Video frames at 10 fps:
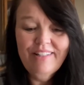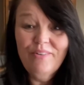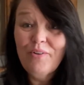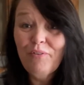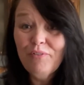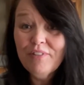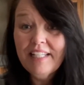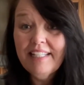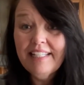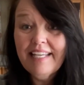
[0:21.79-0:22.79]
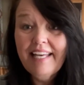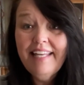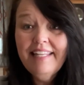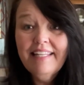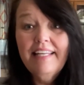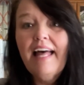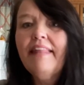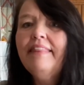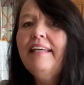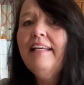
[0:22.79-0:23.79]
Don't know if you've seen it yet. I
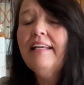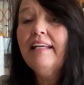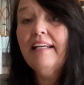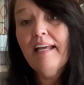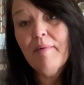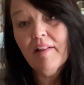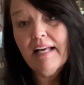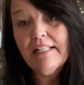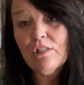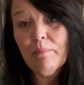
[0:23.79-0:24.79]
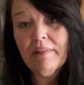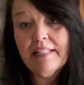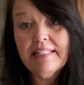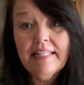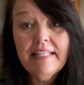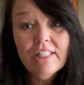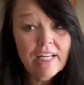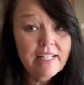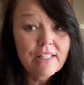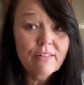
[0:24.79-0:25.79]
think it came out last year, but they said they
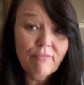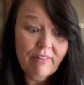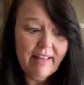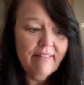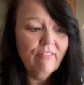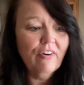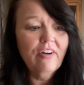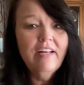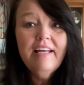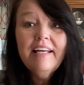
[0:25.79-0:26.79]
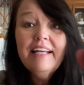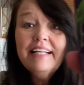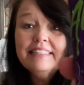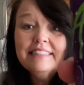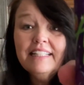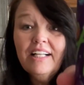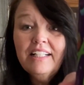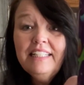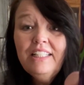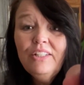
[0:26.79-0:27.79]
changed the flavor. It's
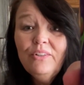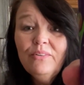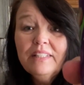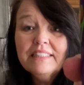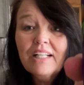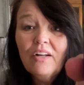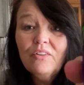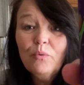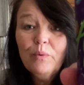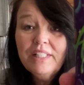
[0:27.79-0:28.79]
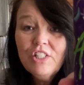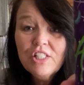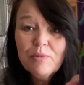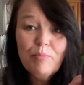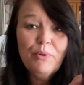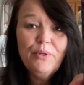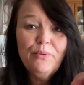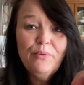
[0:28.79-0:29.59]
Alani New, it's called the Witch's Brew.